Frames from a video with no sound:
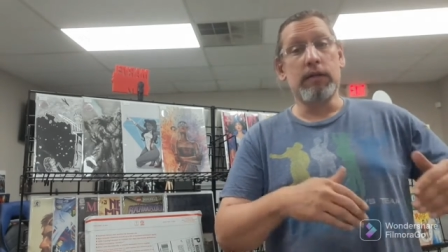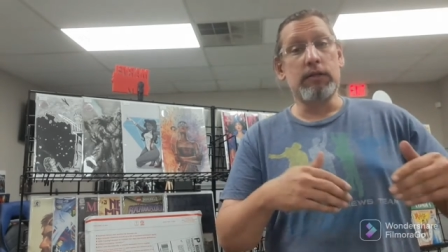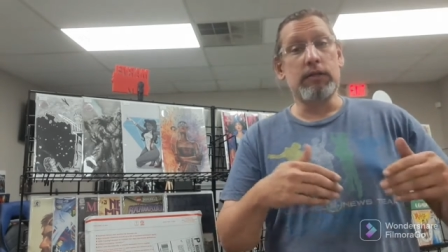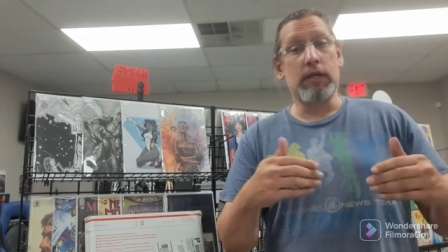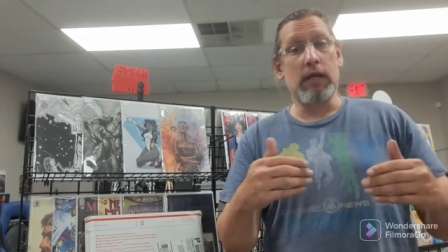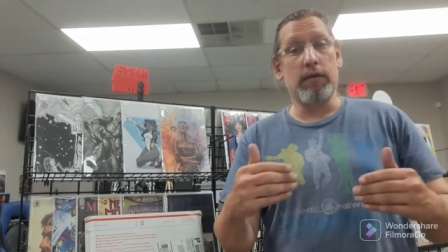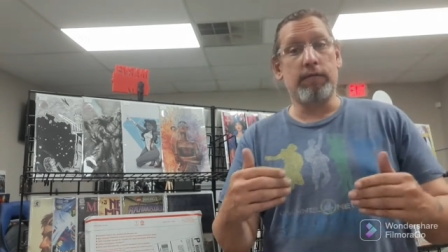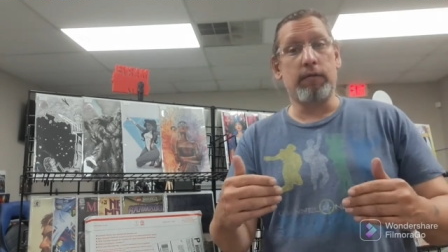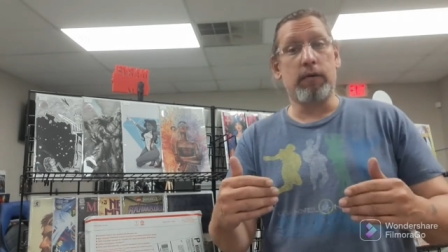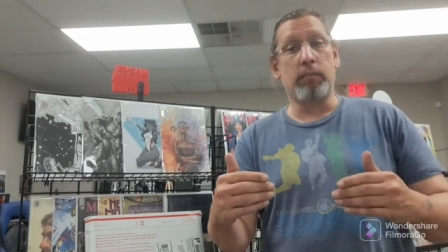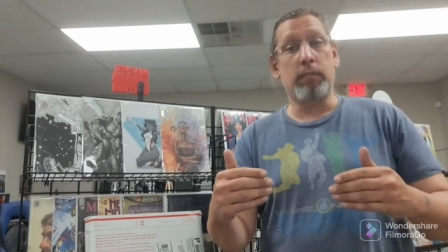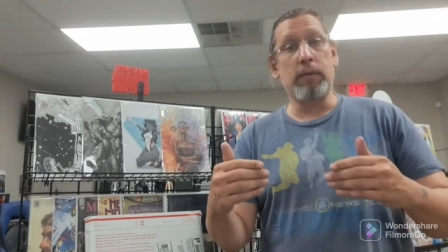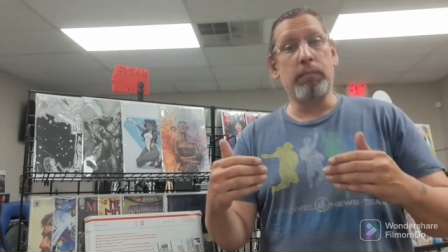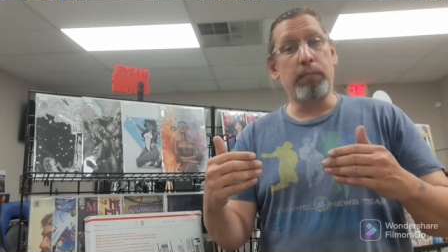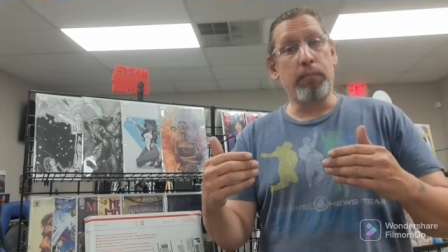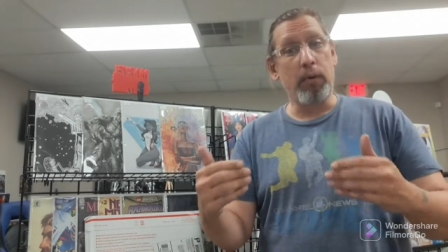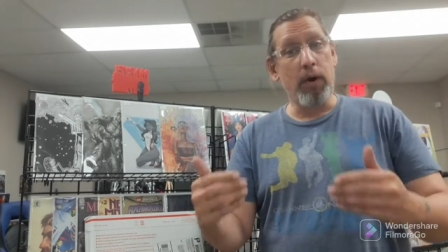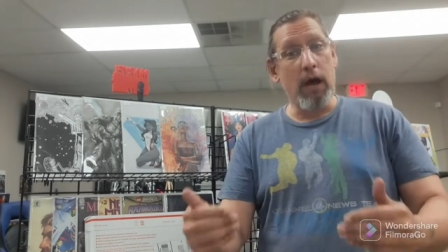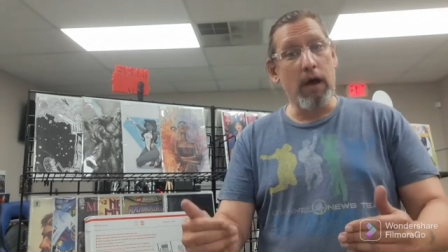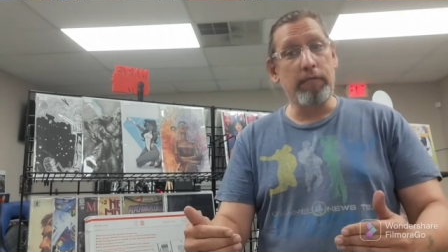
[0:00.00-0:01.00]
to see if it'll be
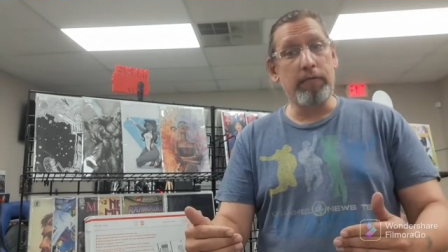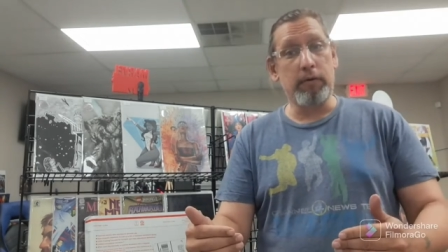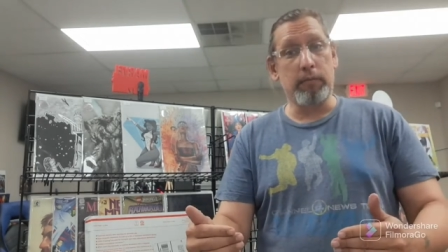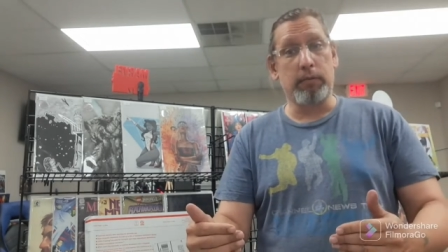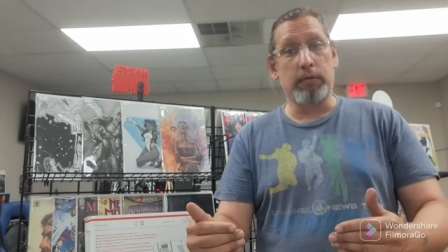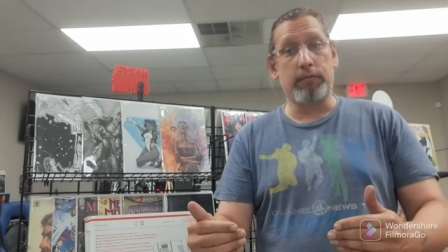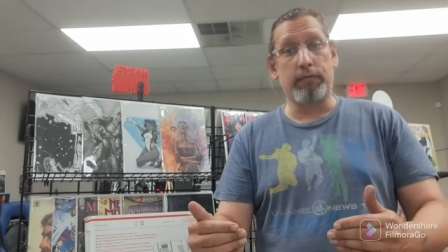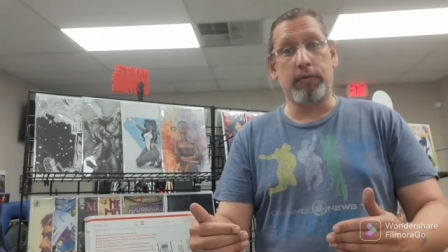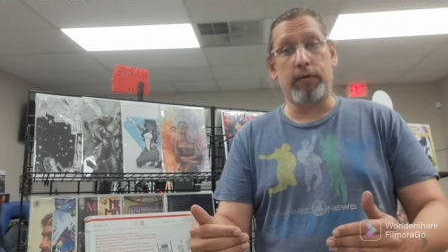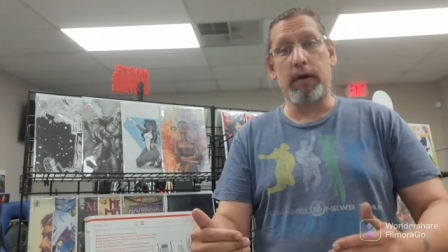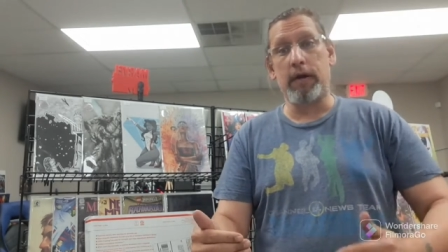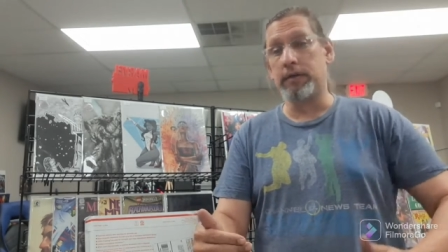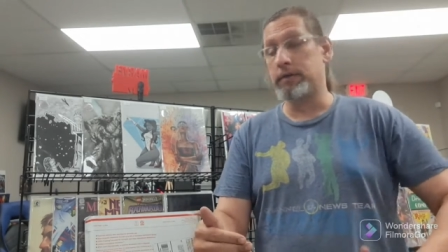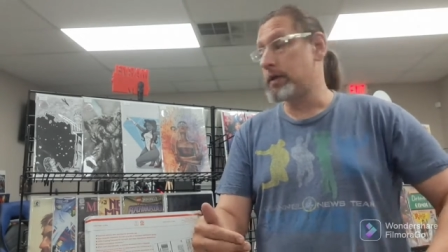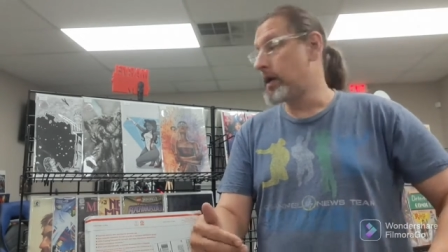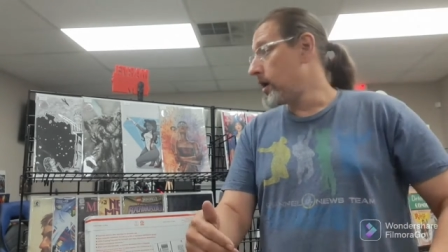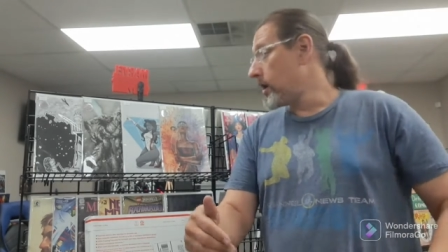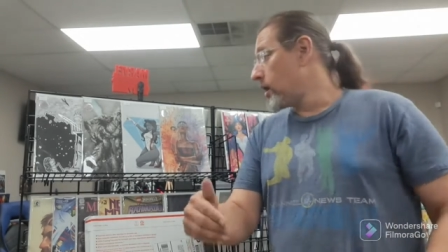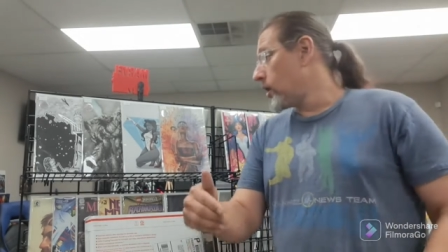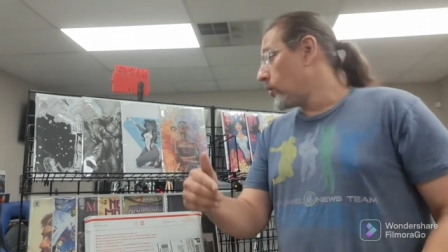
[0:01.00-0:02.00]
profitable for us.